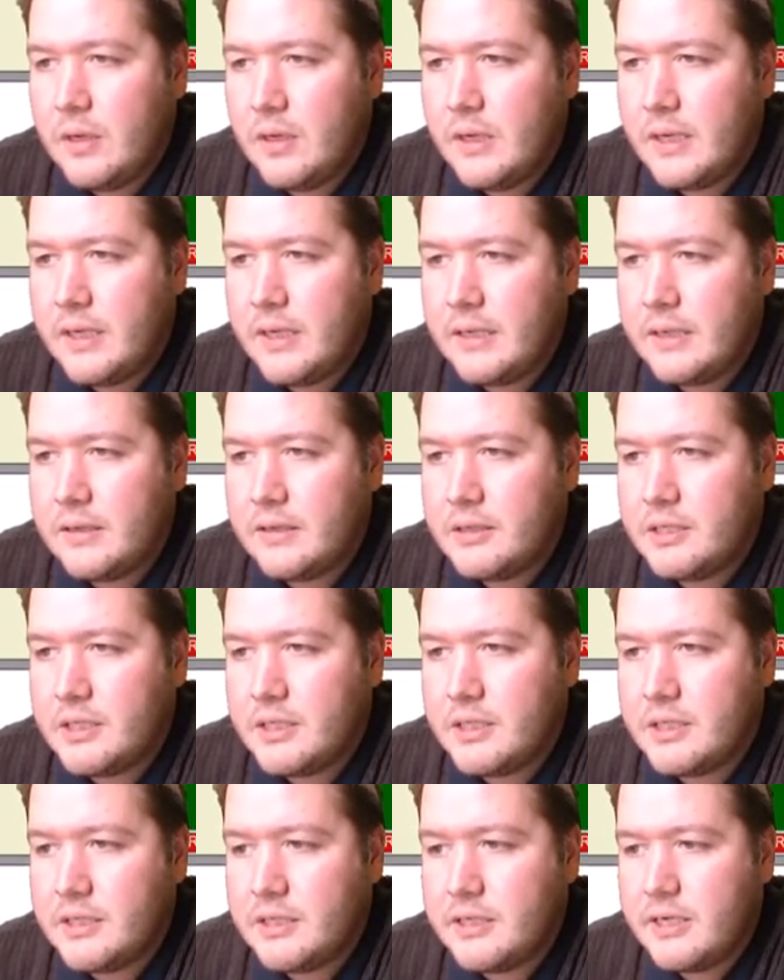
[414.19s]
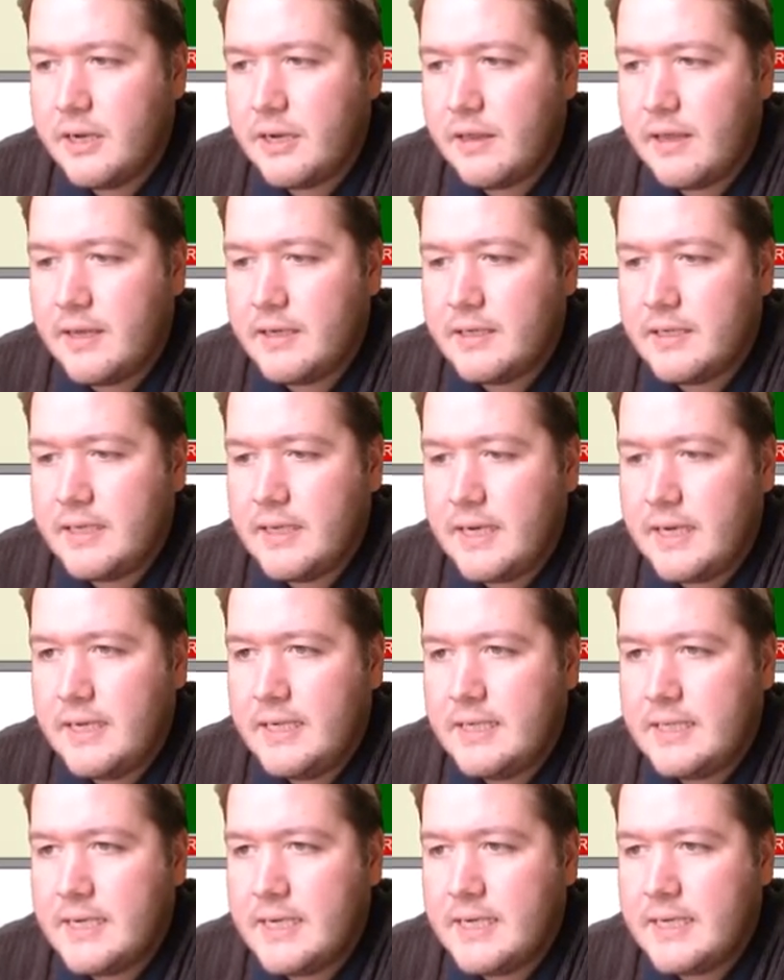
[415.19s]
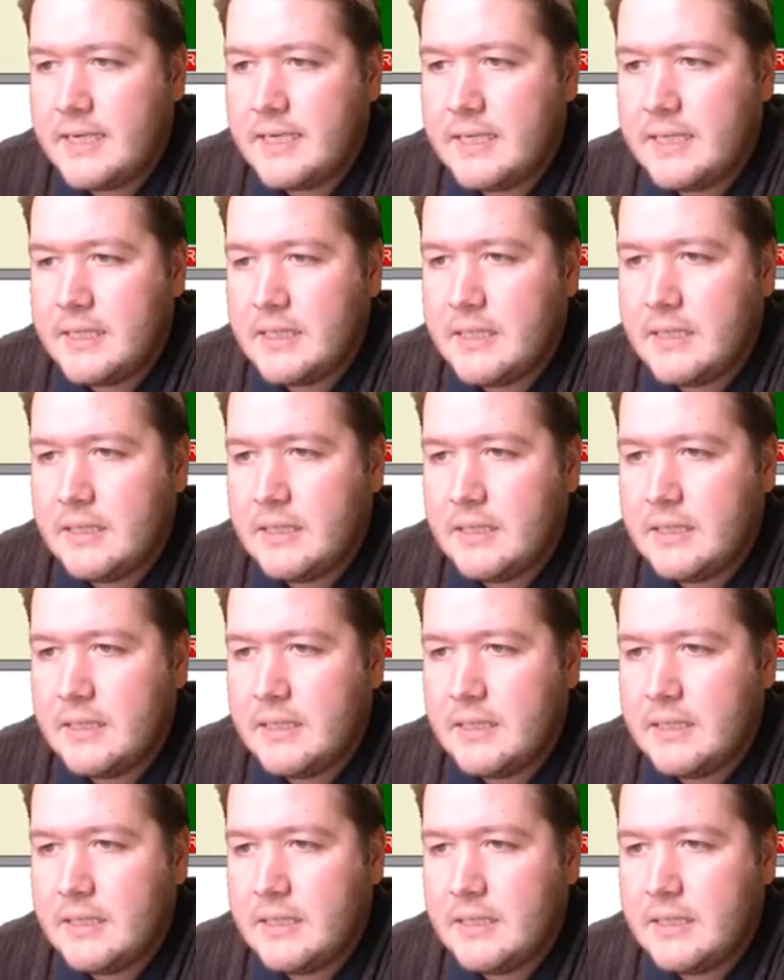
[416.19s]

and just duck that to the east hand.